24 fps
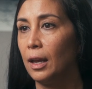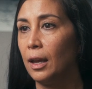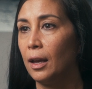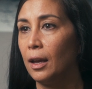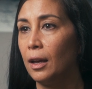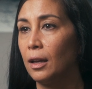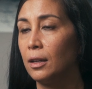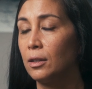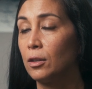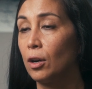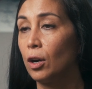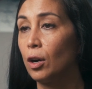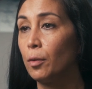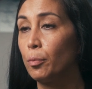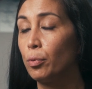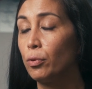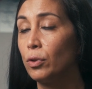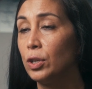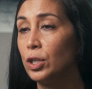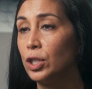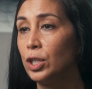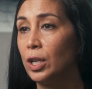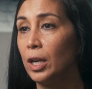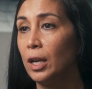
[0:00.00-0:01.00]
and our
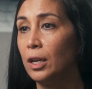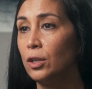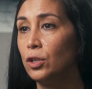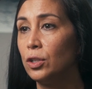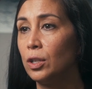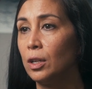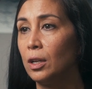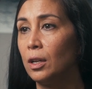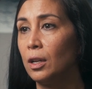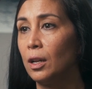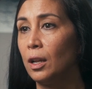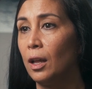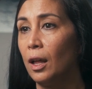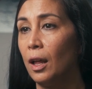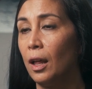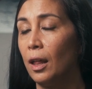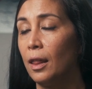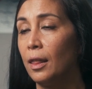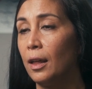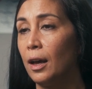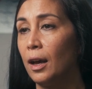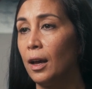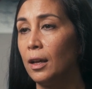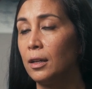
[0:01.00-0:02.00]
appreciation
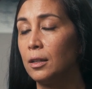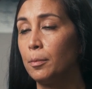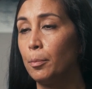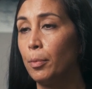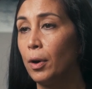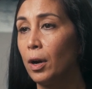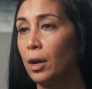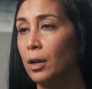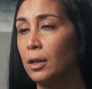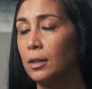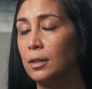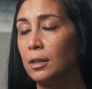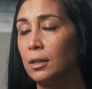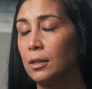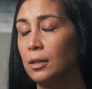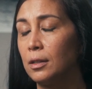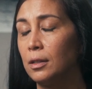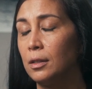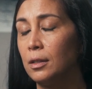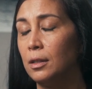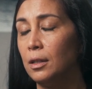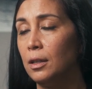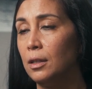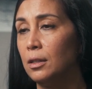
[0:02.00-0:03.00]
that Parkinson's
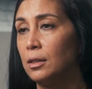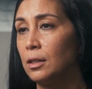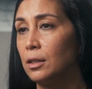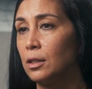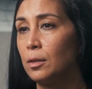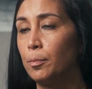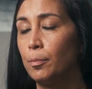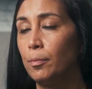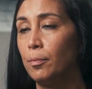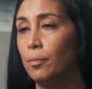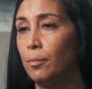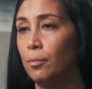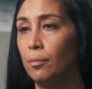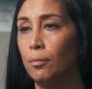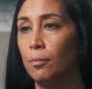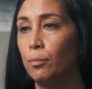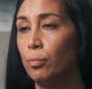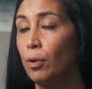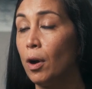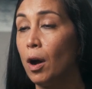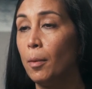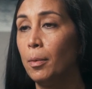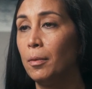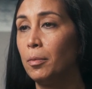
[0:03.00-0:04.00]
disease is
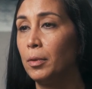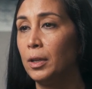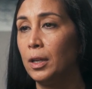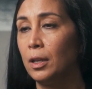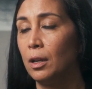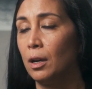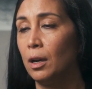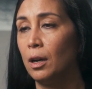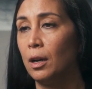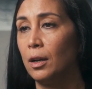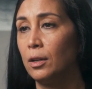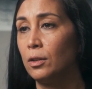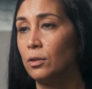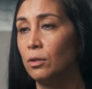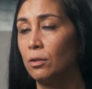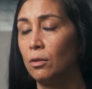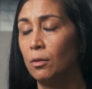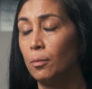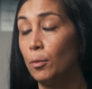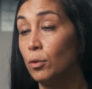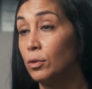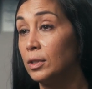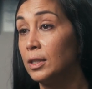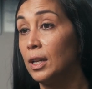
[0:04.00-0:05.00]
probably not,
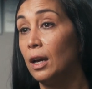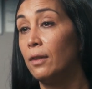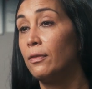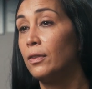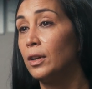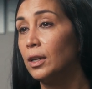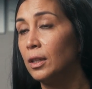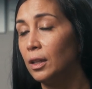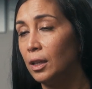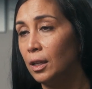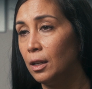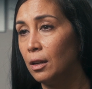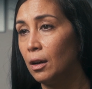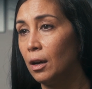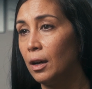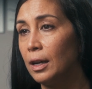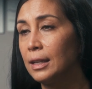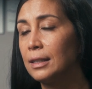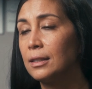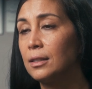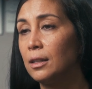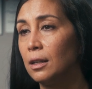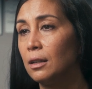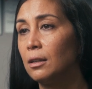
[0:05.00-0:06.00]
or most definitely not,
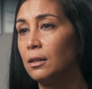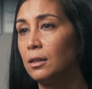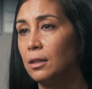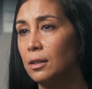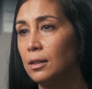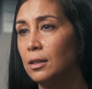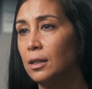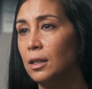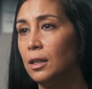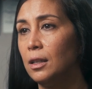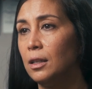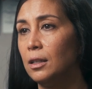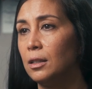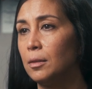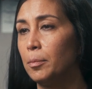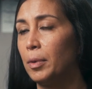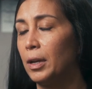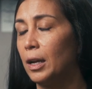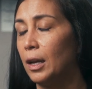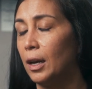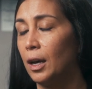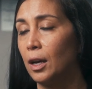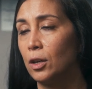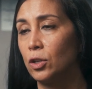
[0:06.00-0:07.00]
a single disease,
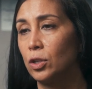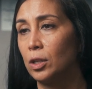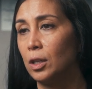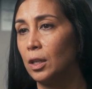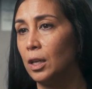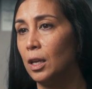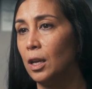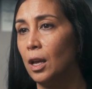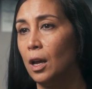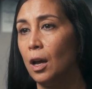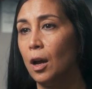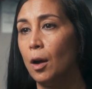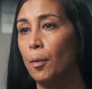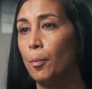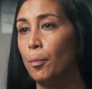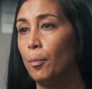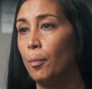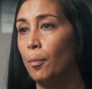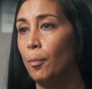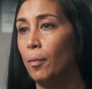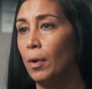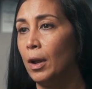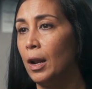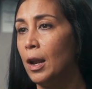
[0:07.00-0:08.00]
but actually
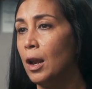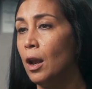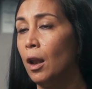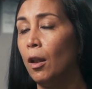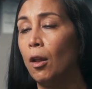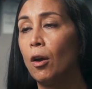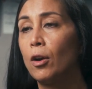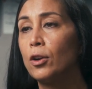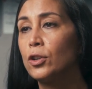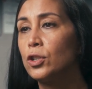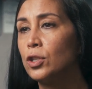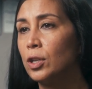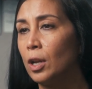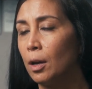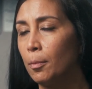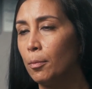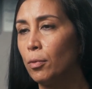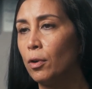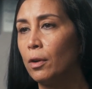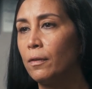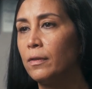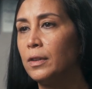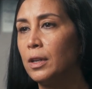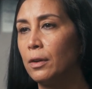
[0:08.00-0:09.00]
a large
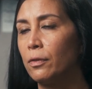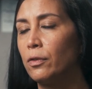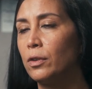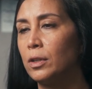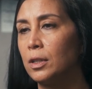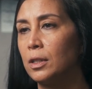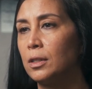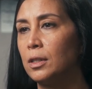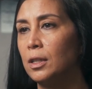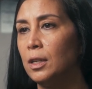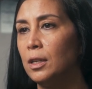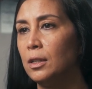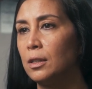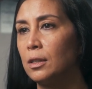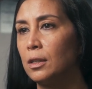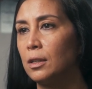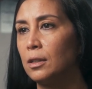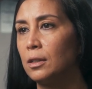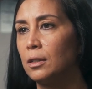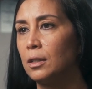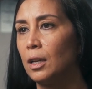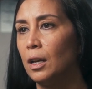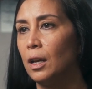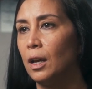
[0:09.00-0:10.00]
number of different
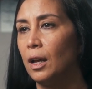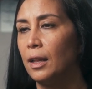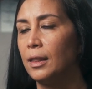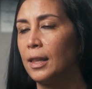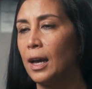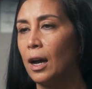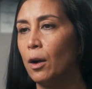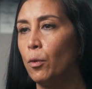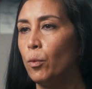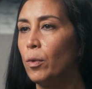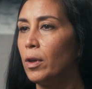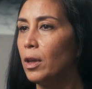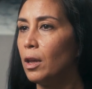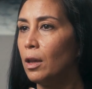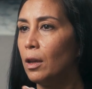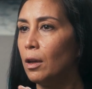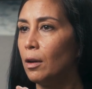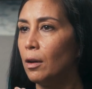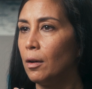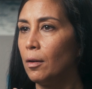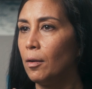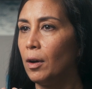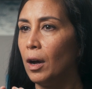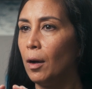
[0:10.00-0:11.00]
diseases that we
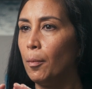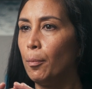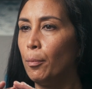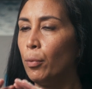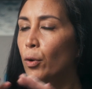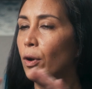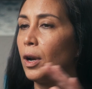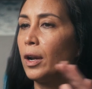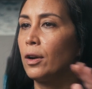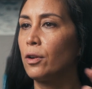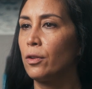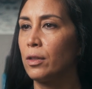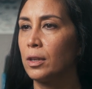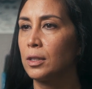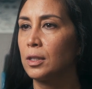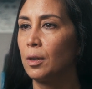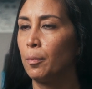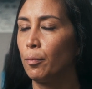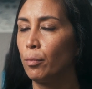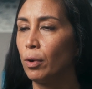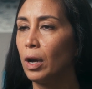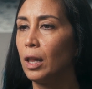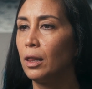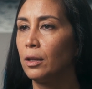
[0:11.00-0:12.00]
put under this
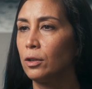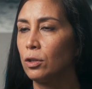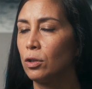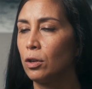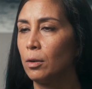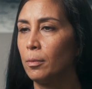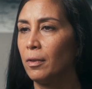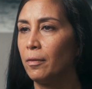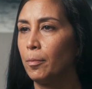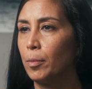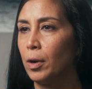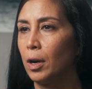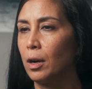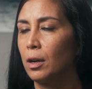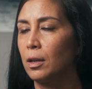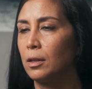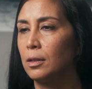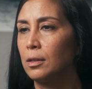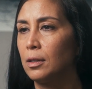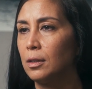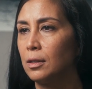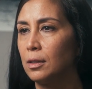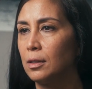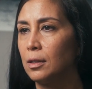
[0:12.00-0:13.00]
umbrella term of
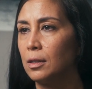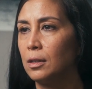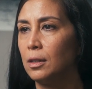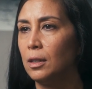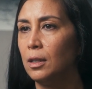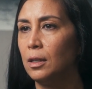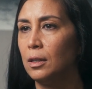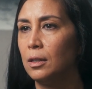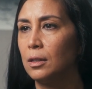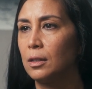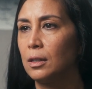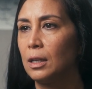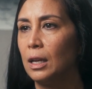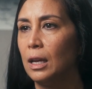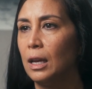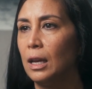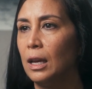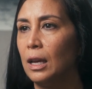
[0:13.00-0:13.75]
Parkinson's disease.